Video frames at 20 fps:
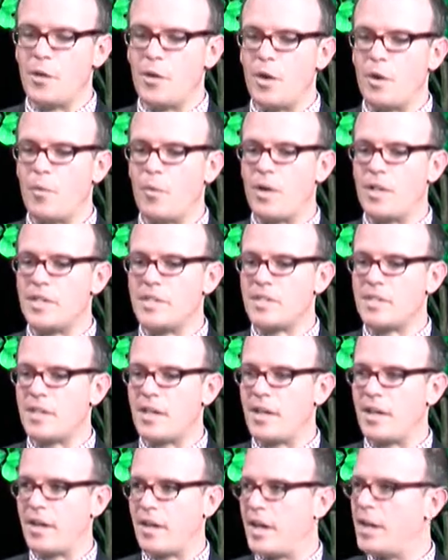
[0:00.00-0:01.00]

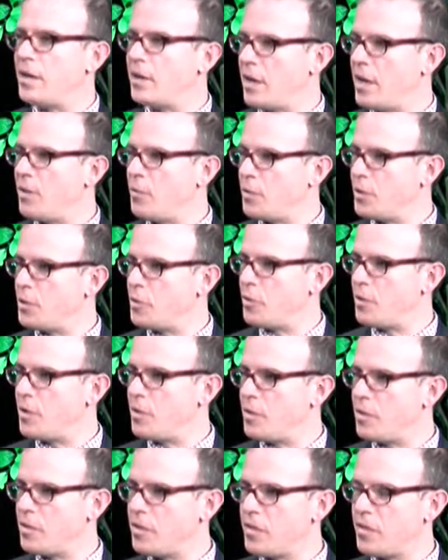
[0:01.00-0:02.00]
I would
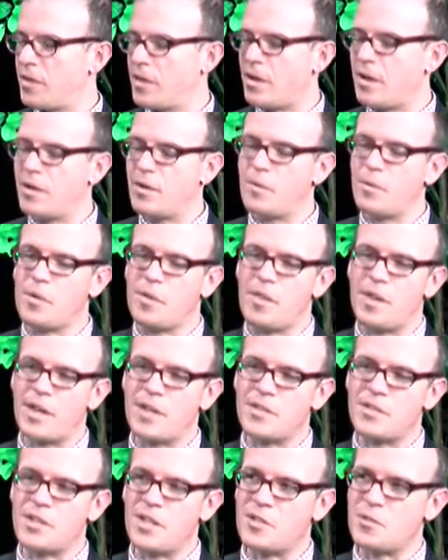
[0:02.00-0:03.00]
agree with that
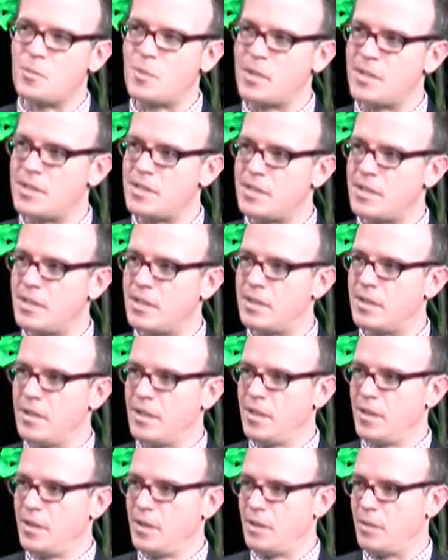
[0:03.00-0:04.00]
assessment, and
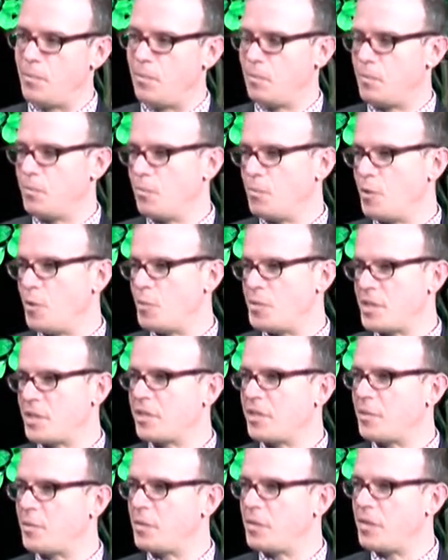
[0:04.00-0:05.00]

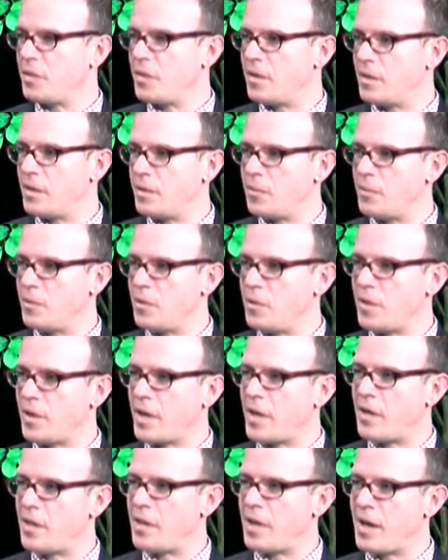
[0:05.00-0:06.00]
particularly with the the
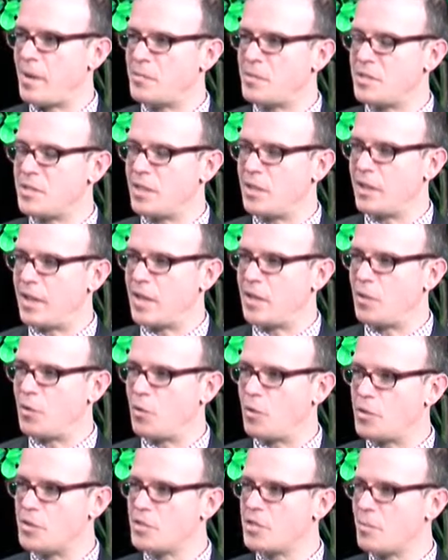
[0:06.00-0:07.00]
kind of the absentee
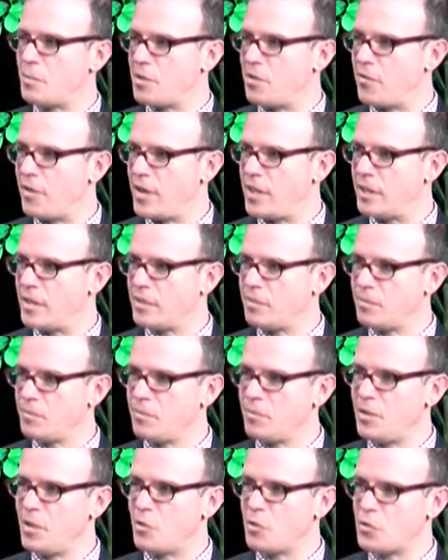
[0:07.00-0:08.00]
landlords and some of the vacant
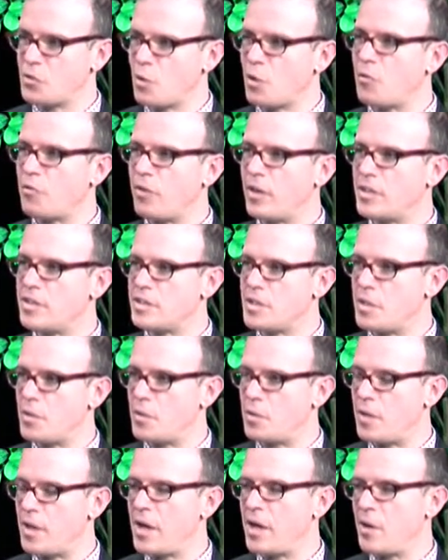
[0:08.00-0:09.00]
storefronts that
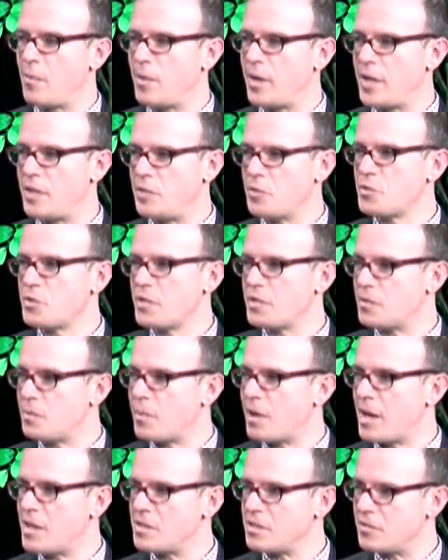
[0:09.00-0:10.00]
are there. But I do see some
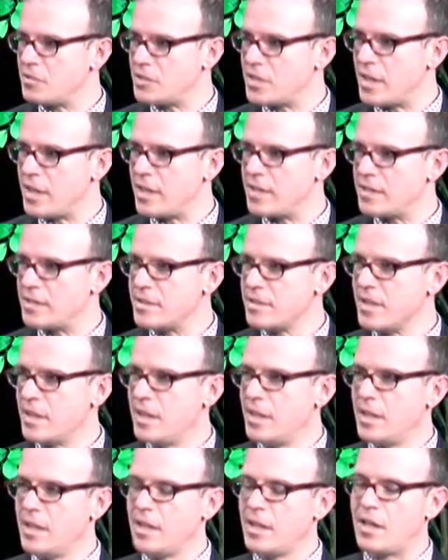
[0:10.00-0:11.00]
positive signs
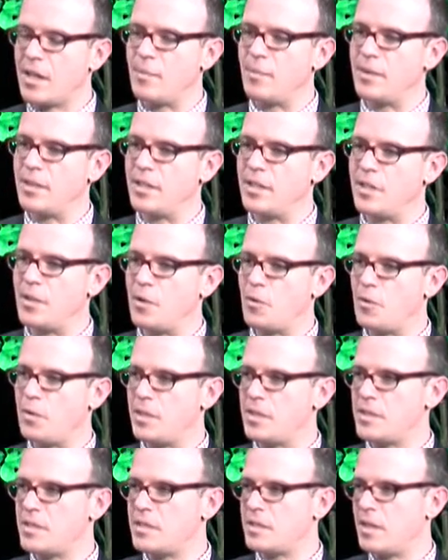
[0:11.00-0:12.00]
coming. I know
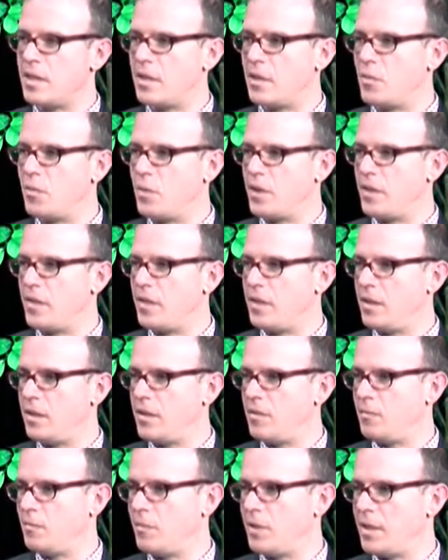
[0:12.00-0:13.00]
that when
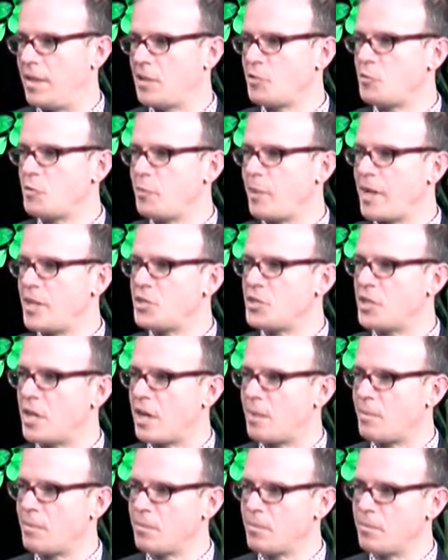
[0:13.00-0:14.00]
the electric bike
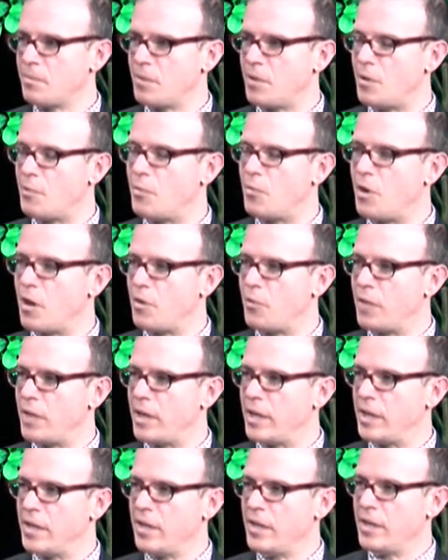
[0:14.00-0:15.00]
shop on
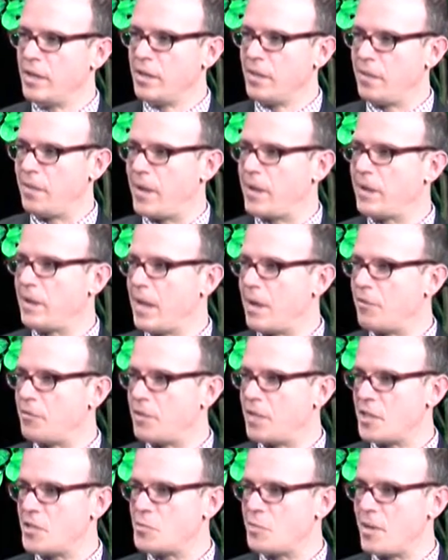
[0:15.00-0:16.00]
Broadway, they
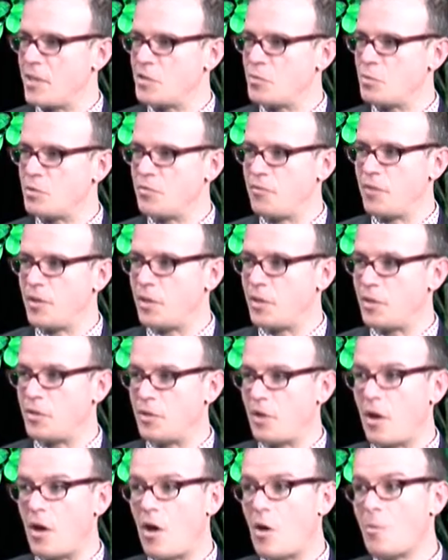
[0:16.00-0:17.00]
left, that space was
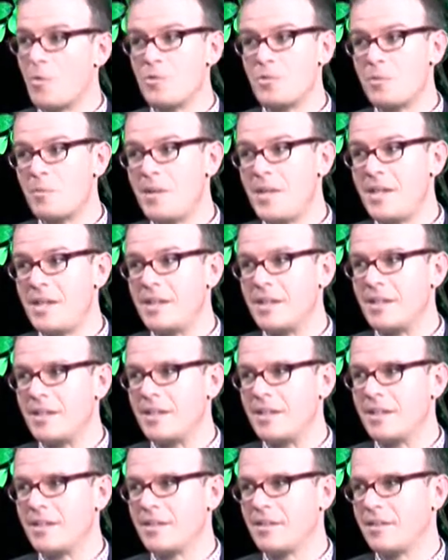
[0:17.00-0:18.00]
filled almost
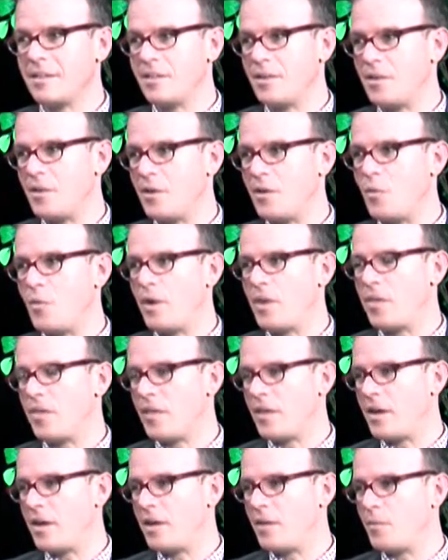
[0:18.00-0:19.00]
immediately. I know. It
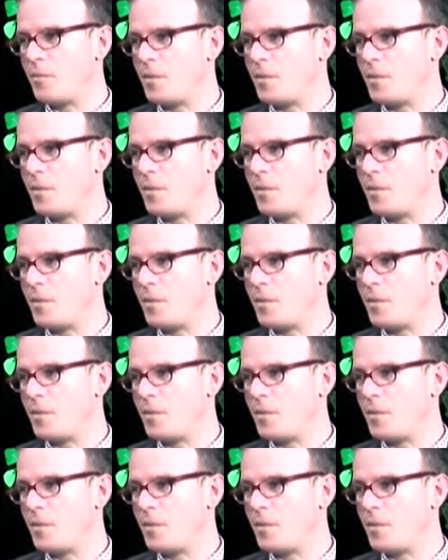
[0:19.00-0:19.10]
was